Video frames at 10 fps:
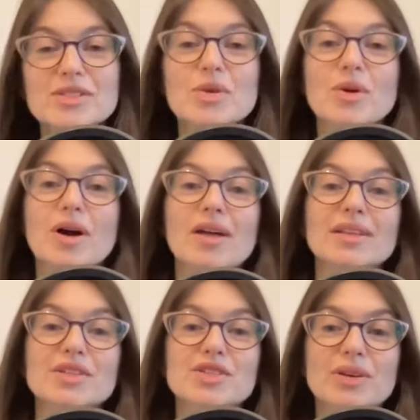So
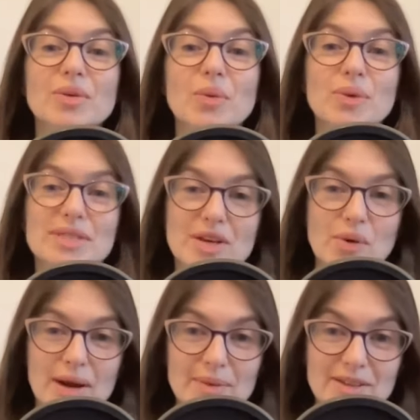college was
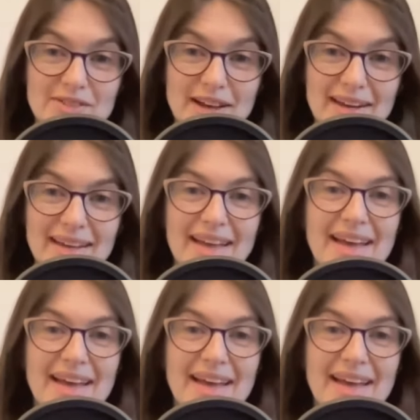incredibly fun.